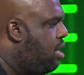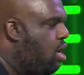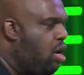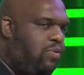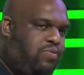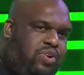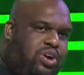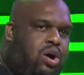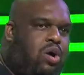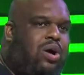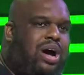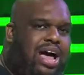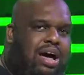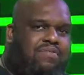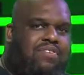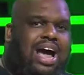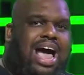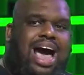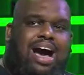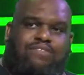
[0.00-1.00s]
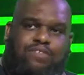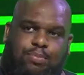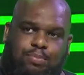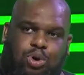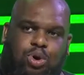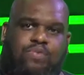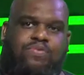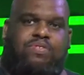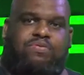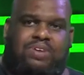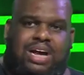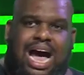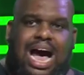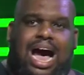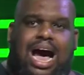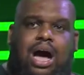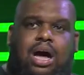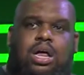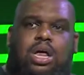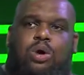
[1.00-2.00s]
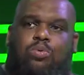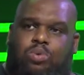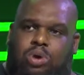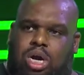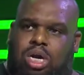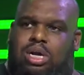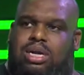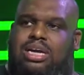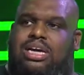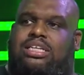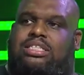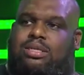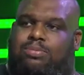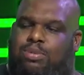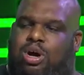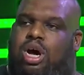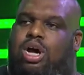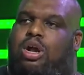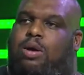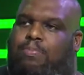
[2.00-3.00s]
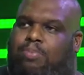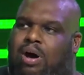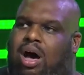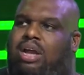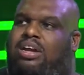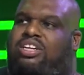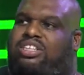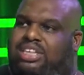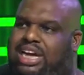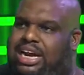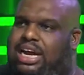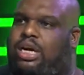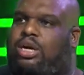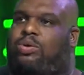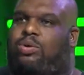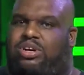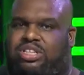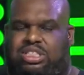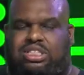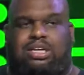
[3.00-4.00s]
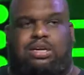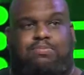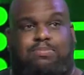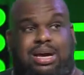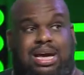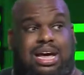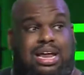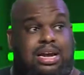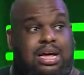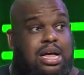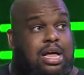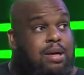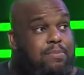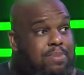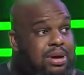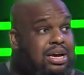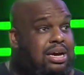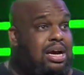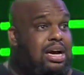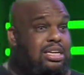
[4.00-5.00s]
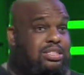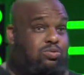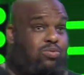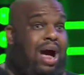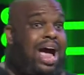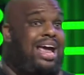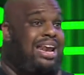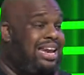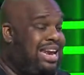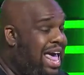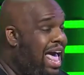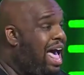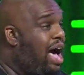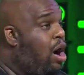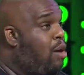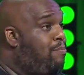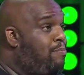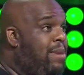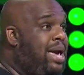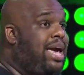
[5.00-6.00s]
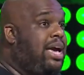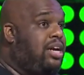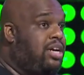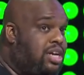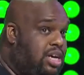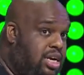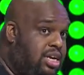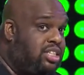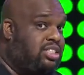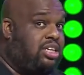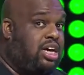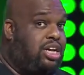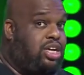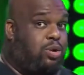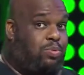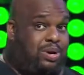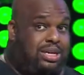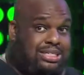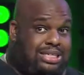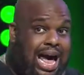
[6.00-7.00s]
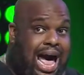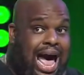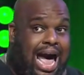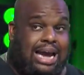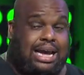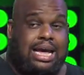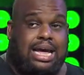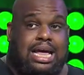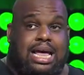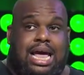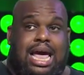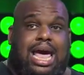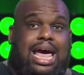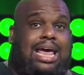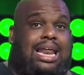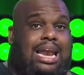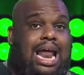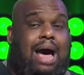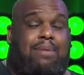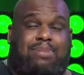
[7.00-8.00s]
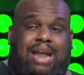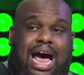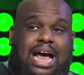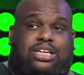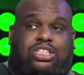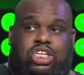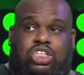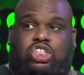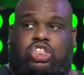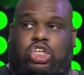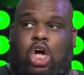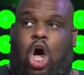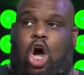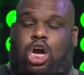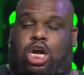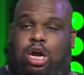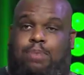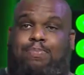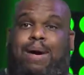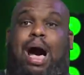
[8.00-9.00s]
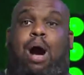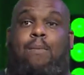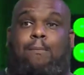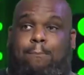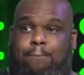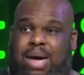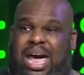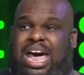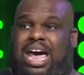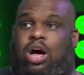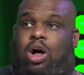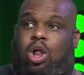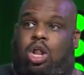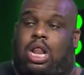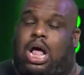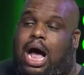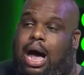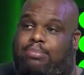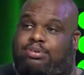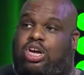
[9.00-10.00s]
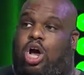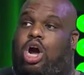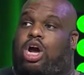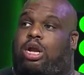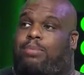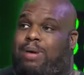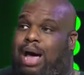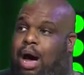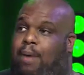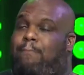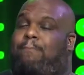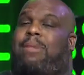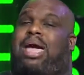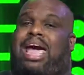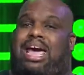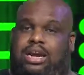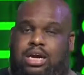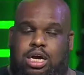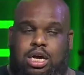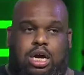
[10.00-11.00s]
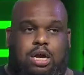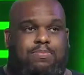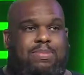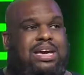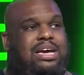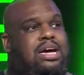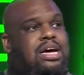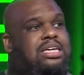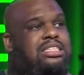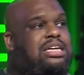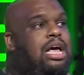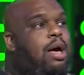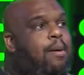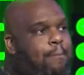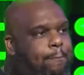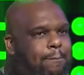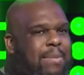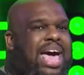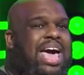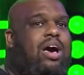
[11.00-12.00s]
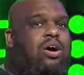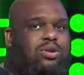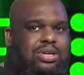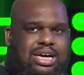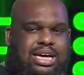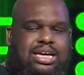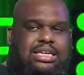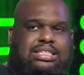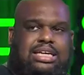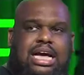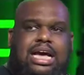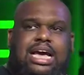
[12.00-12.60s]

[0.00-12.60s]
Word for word: if we're going to ever have a move of God, we're going to need some unapologetic Christian men because right now manhood is under attack. And I'm not just talking about male, I'm talking about manhood because maleness